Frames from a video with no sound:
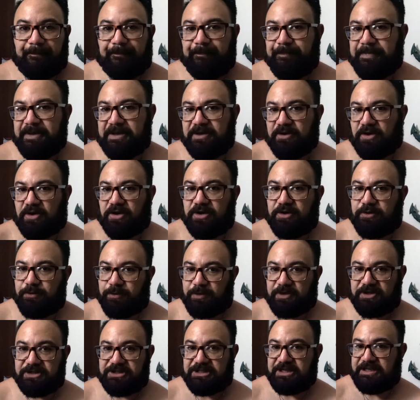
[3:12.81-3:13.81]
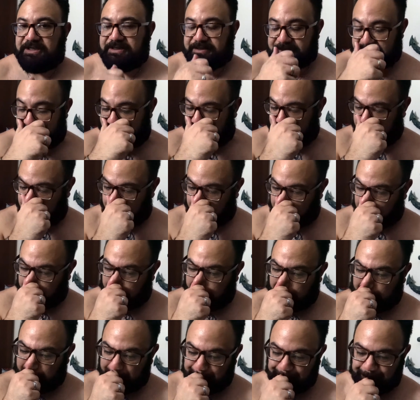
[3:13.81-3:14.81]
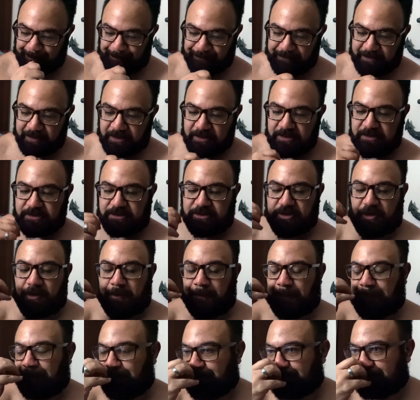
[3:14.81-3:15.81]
beyond what she said, okay? So,